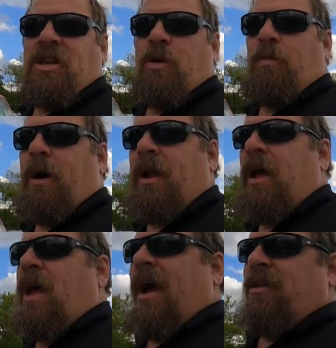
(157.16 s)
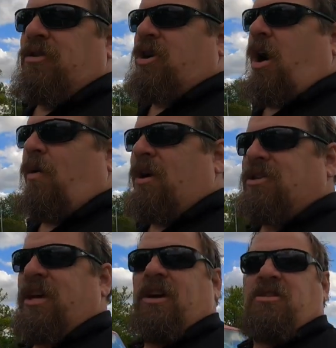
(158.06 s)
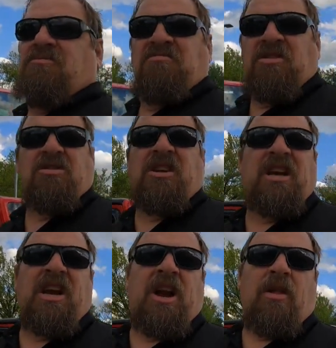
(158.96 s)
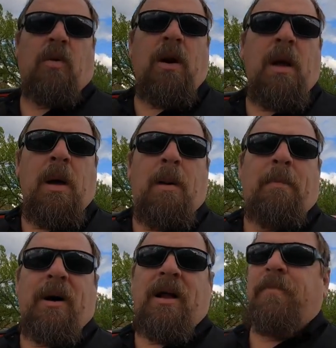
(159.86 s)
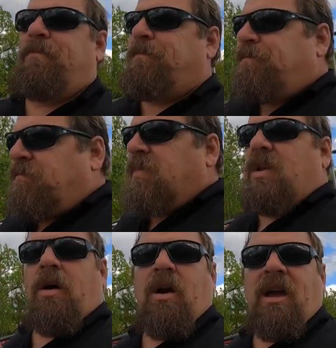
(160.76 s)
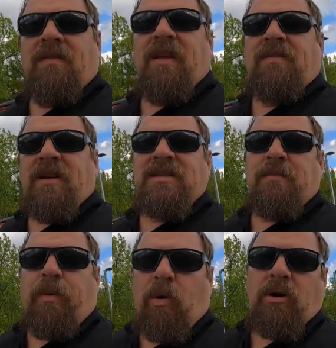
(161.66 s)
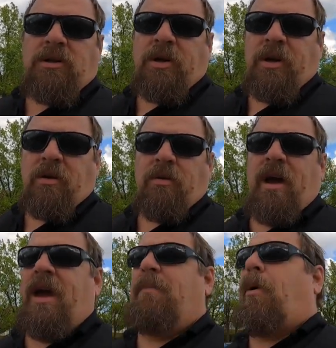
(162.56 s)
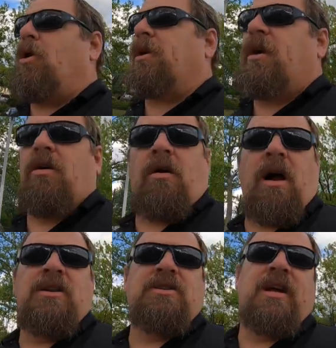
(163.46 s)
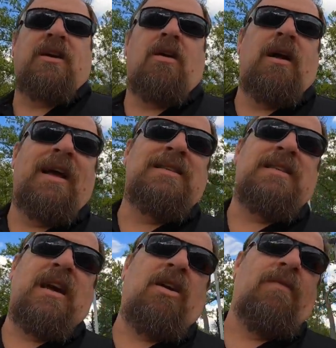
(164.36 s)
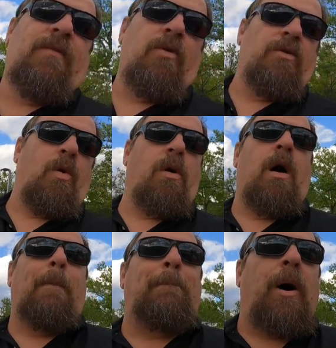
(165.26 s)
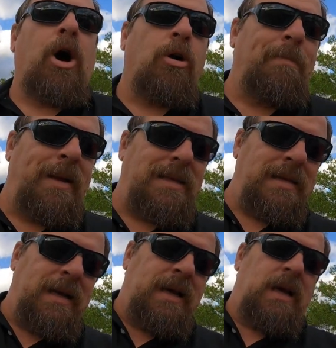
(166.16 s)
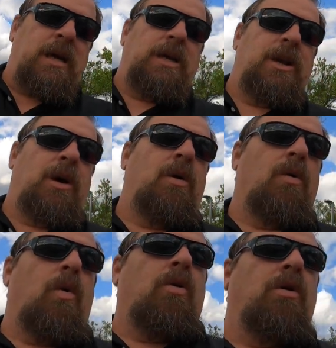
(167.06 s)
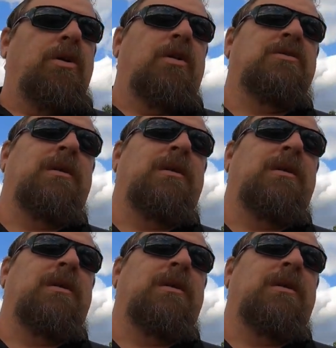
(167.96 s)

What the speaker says: to you. But in those car wash stickers, usually you can get another one. But you know, if it's important to you, a parking garage sticker, a sticker for your apartment, you know, or, you know,